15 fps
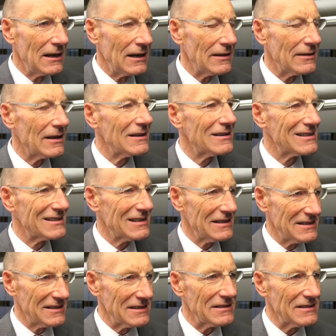It then
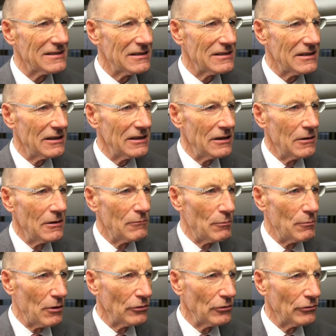assesses the
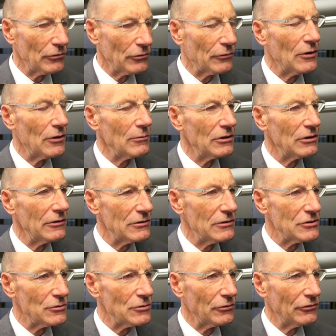proposals from
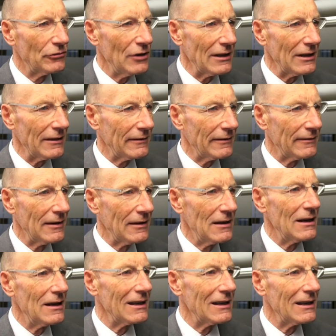individual states